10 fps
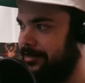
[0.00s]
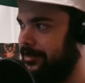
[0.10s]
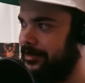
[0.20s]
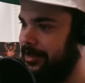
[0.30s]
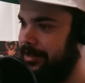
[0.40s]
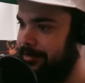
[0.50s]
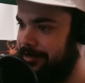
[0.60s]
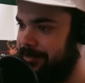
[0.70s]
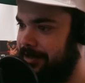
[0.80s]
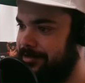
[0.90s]
I don't think any of
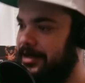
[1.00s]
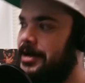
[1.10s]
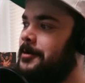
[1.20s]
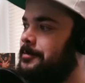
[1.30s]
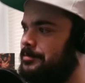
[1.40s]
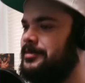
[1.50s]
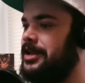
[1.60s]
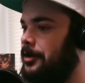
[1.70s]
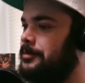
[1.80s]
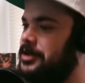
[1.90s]
these guys are, you
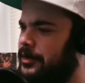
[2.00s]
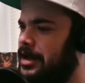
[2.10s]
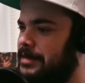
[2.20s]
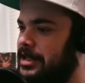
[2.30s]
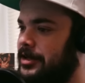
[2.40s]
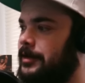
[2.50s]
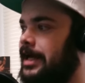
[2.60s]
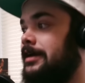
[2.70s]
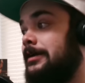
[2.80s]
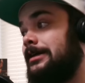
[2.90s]
know what I mean though? Like,